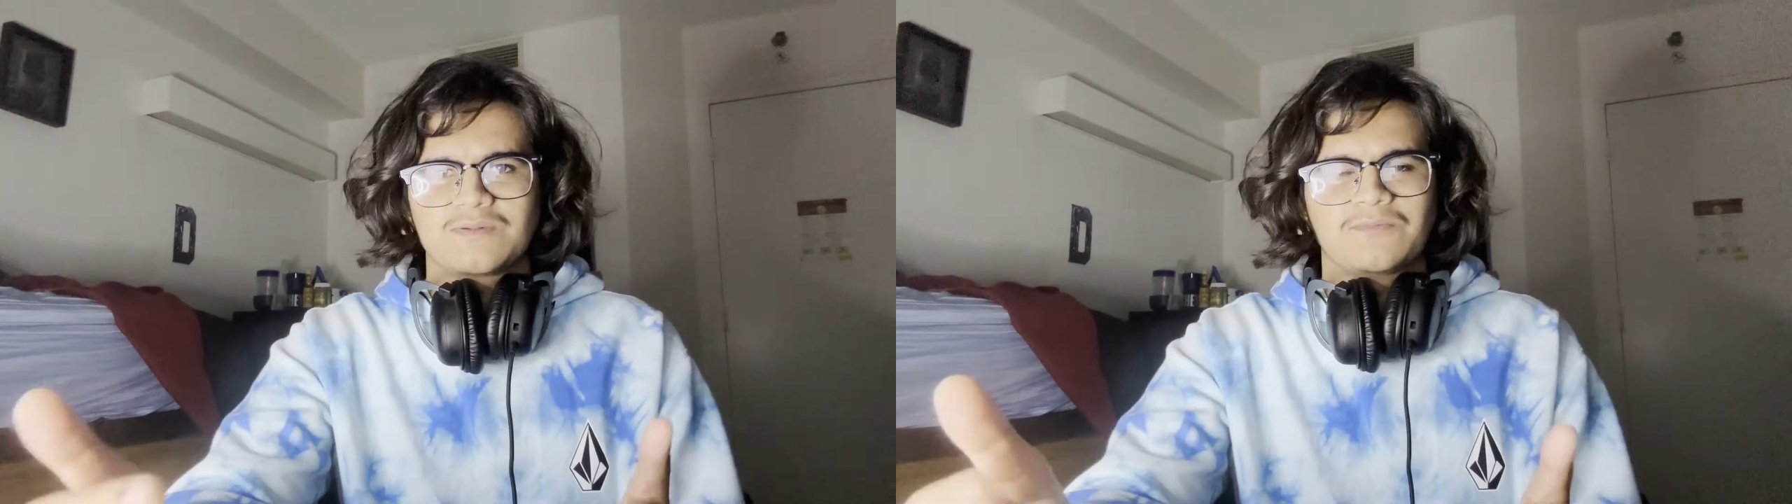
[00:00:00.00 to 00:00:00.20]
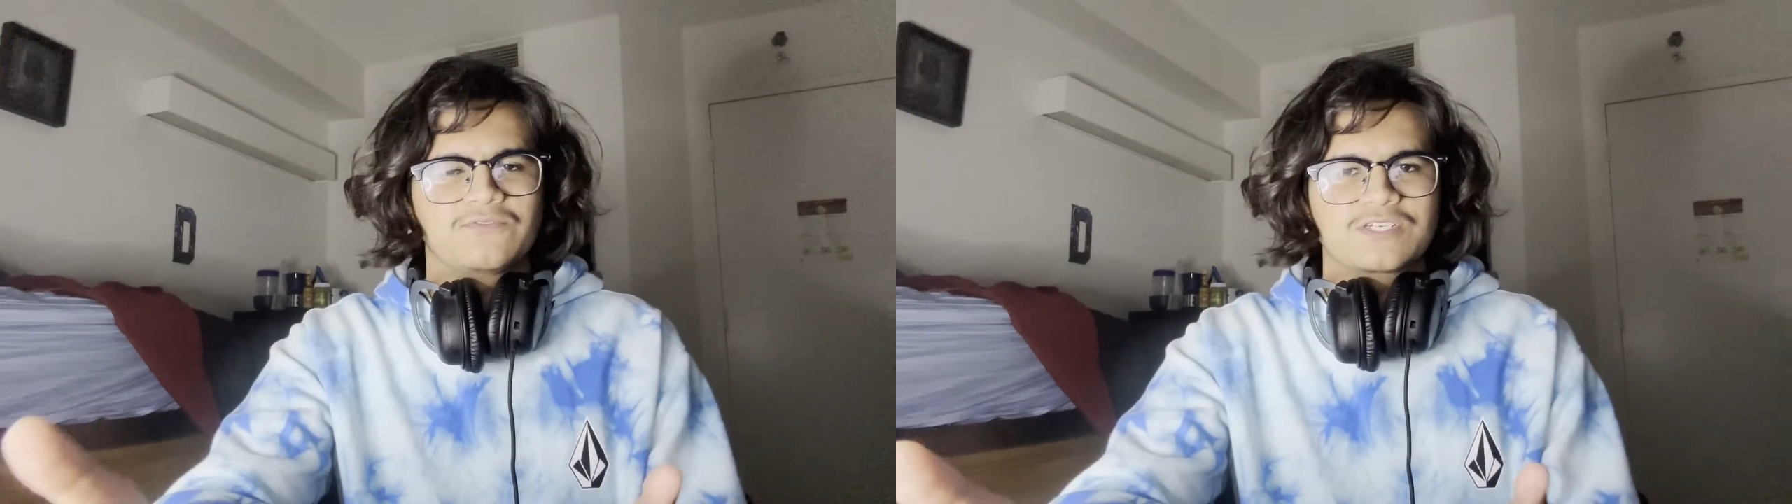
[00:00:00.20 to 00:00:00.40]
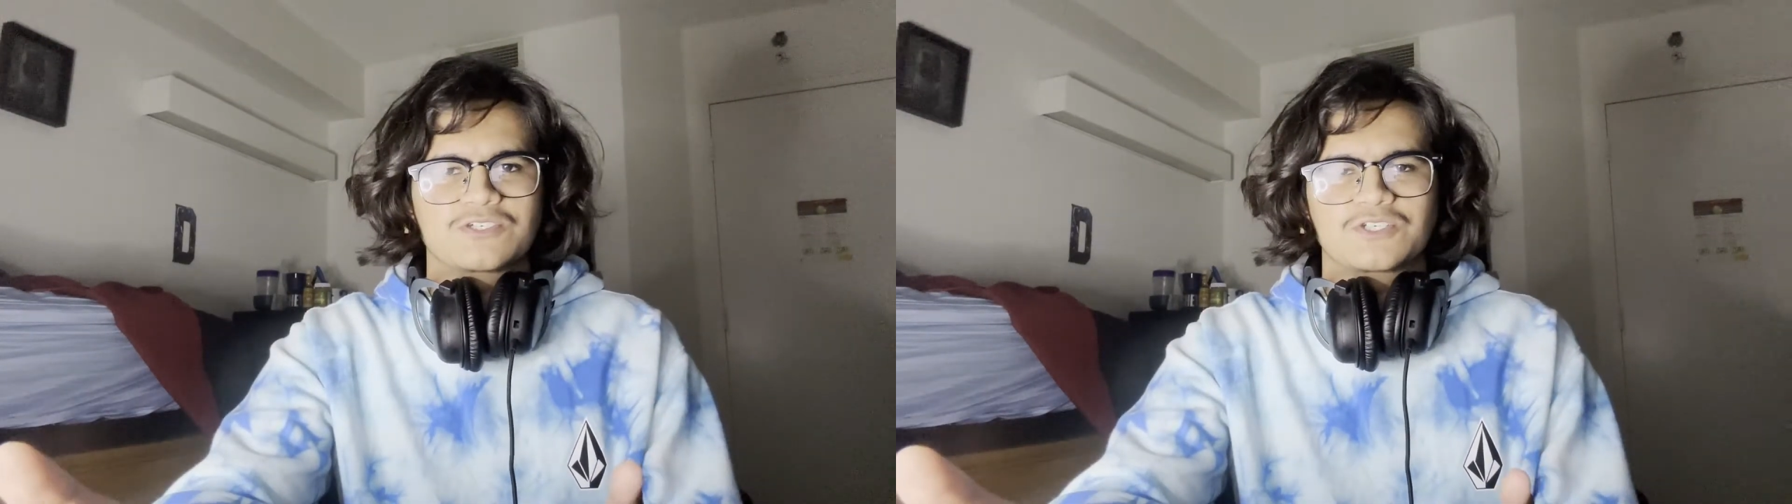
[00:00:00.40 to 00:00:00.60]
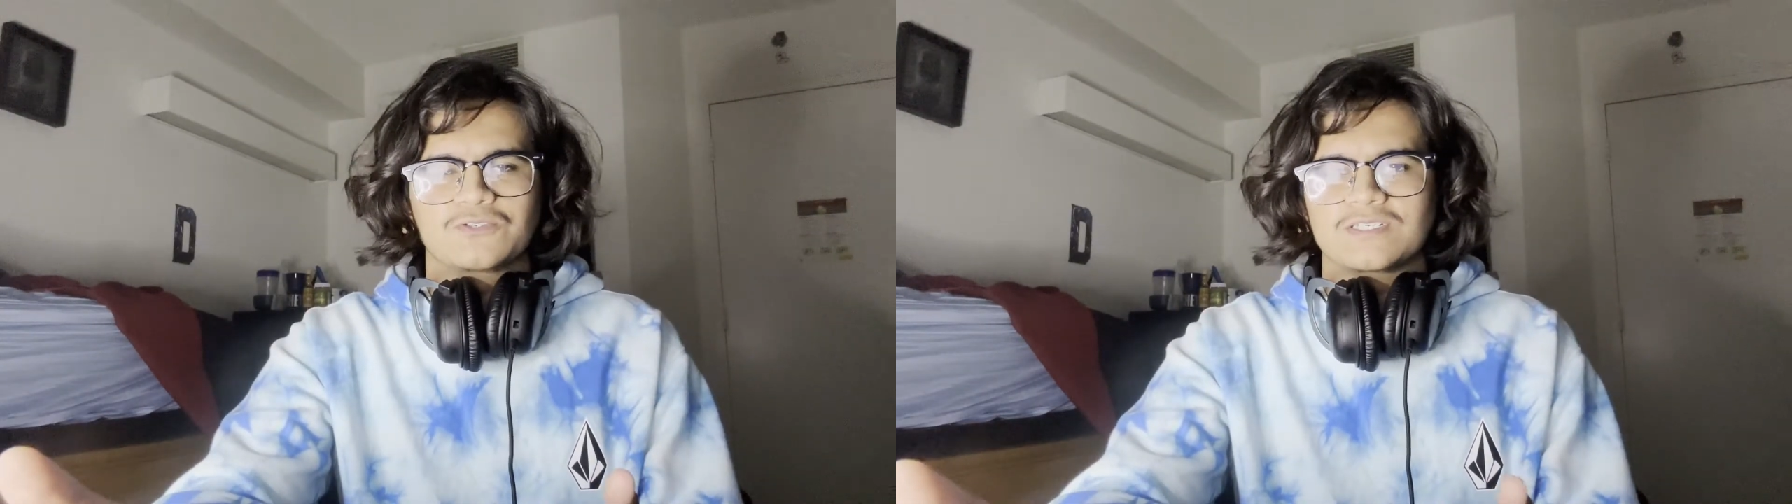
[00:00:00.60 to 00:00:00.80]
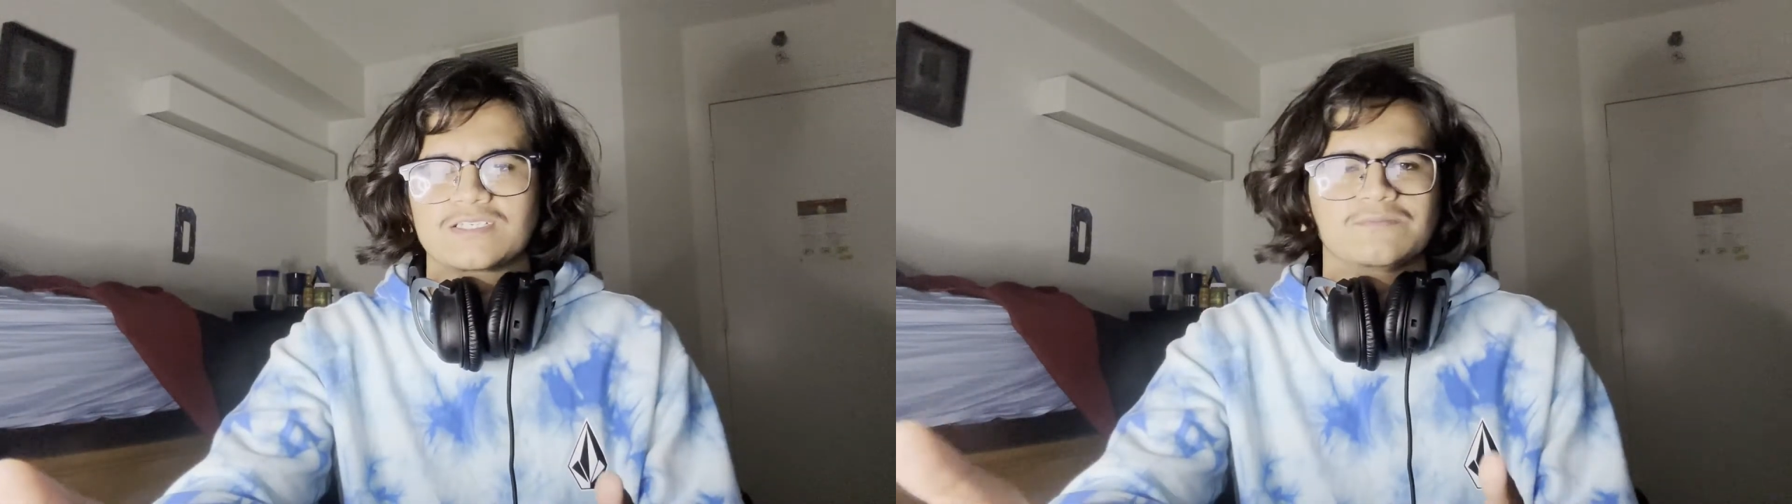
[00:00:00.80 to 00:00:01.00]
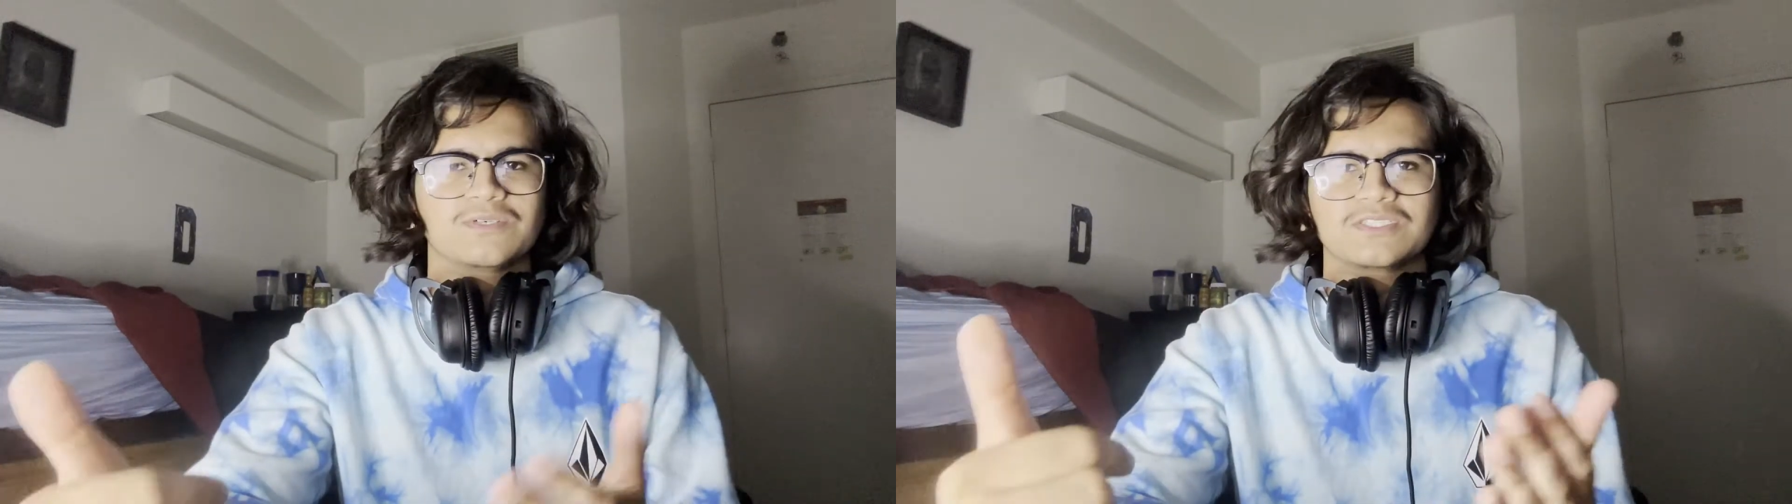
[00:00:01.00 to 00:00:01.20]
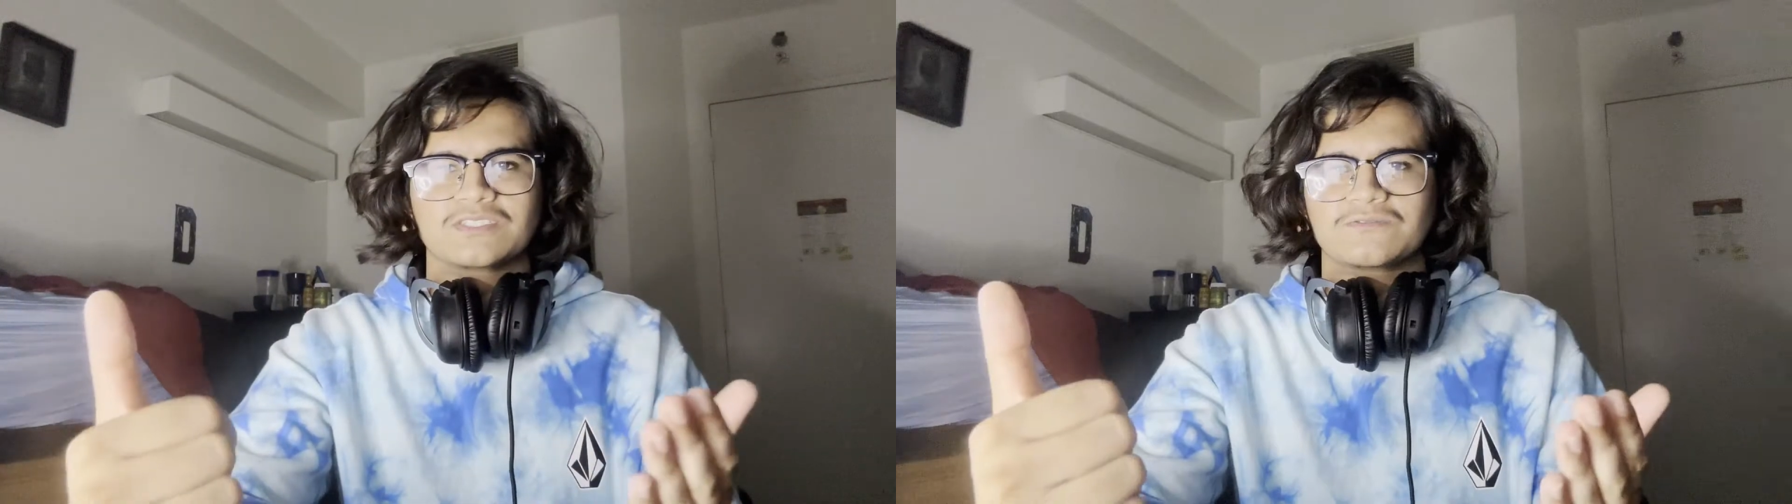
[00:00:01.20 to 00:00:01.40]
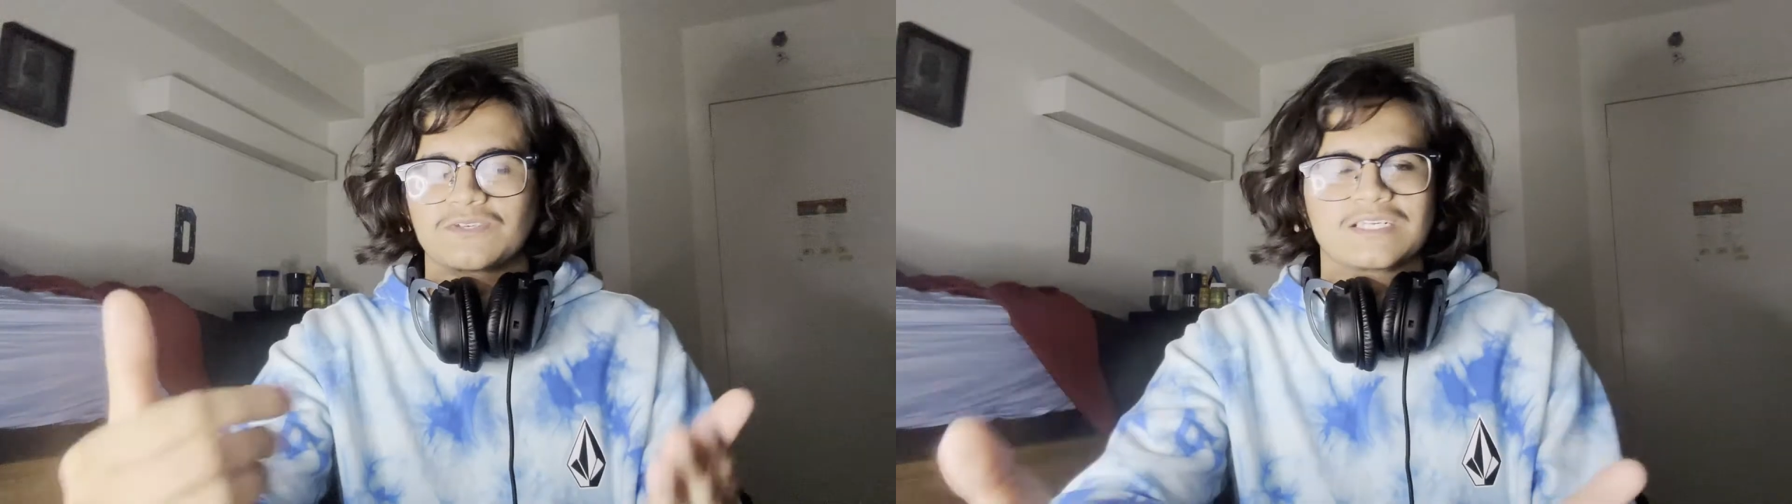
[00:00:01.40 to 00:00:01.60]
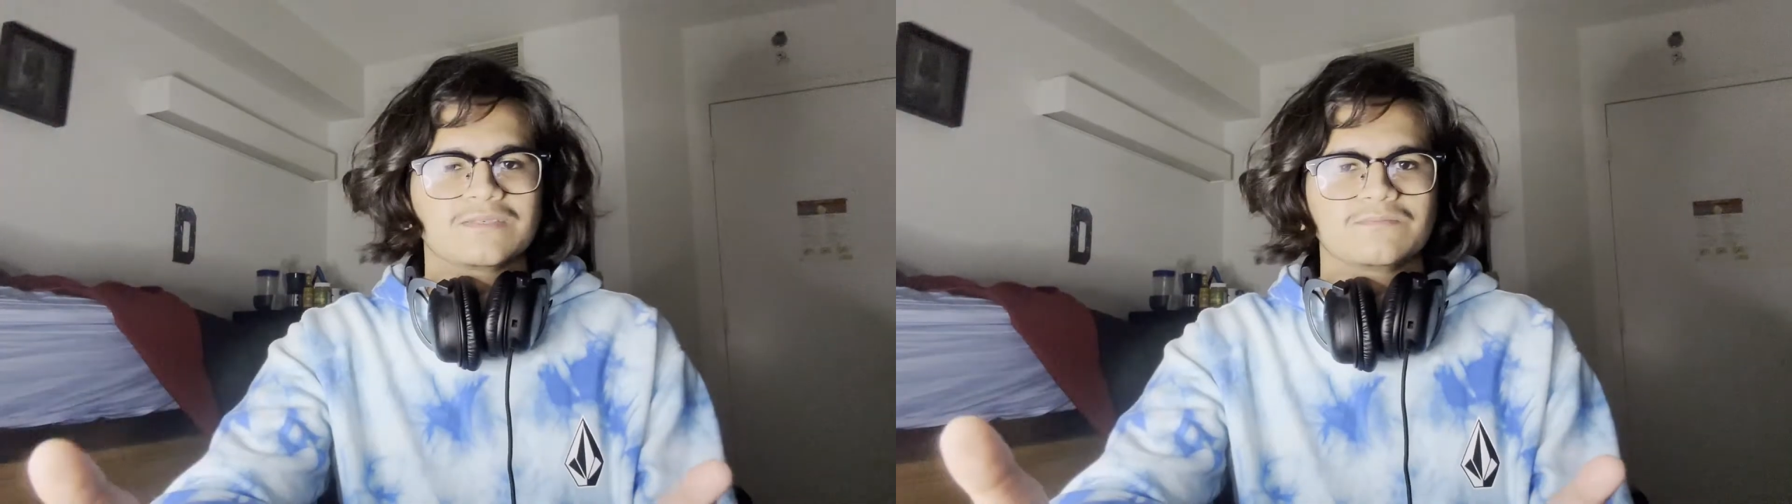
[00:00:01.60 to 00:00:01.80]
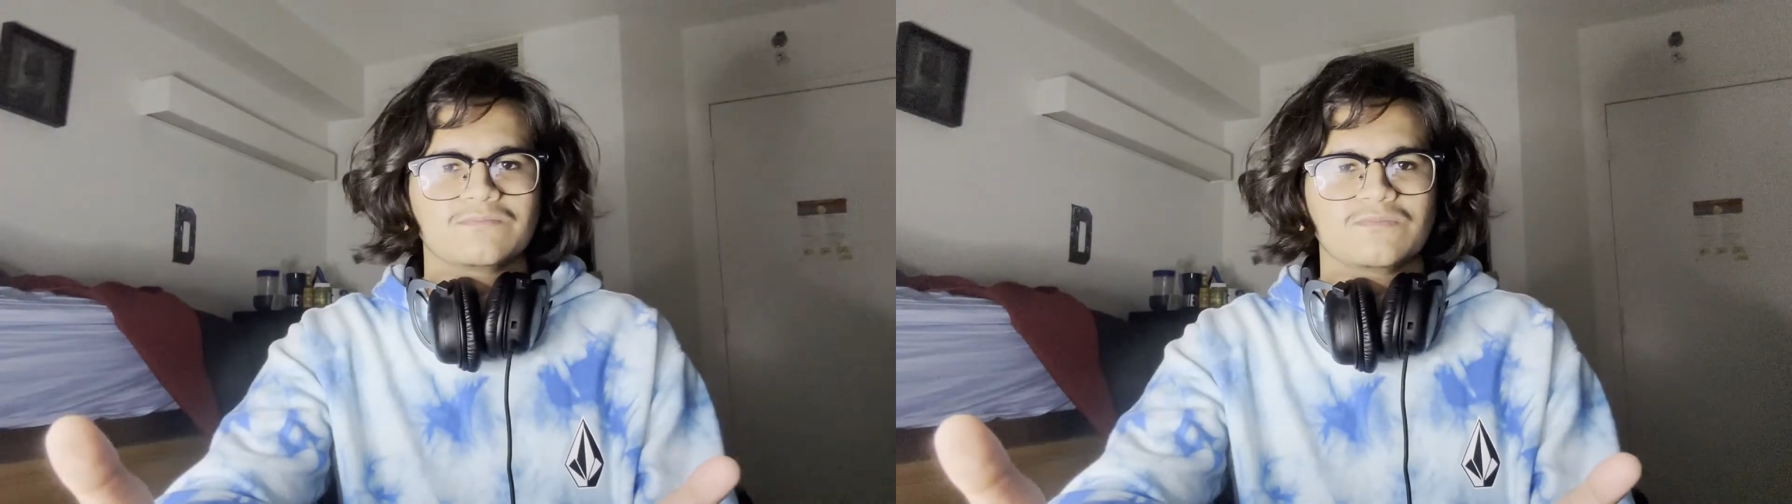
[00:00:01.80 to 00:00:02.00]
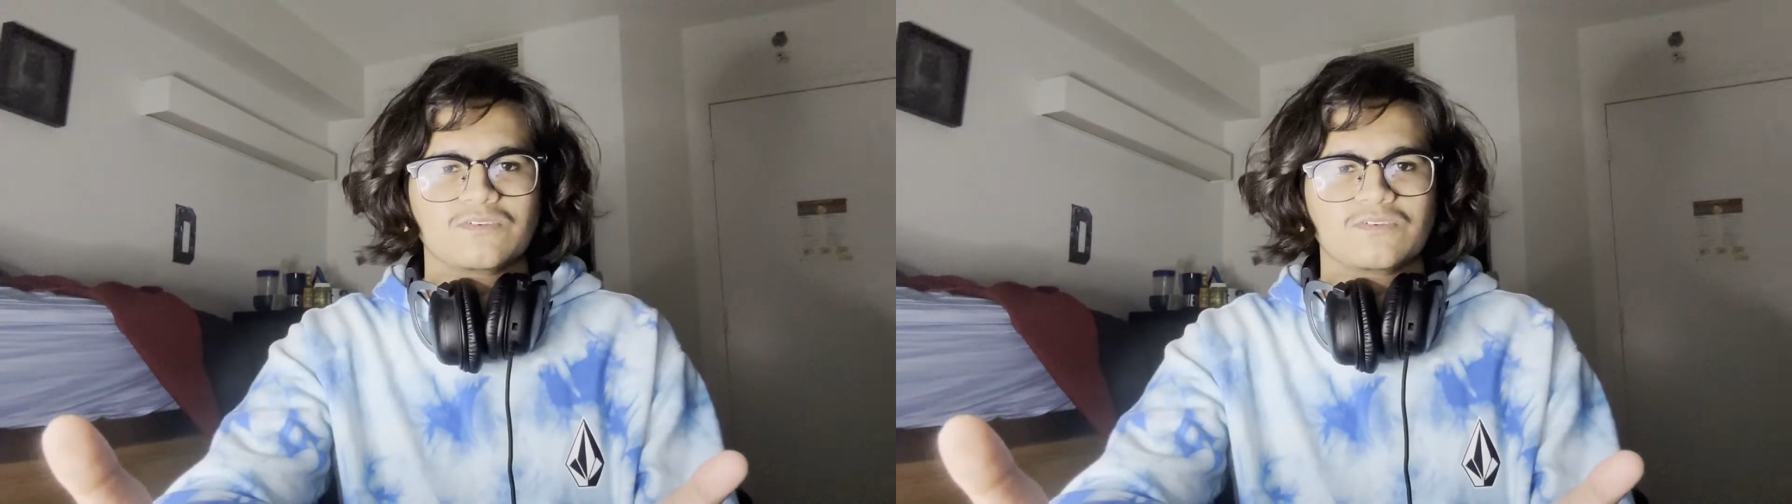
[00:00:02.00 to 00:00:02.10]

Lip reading: my professor showed us a bunch of random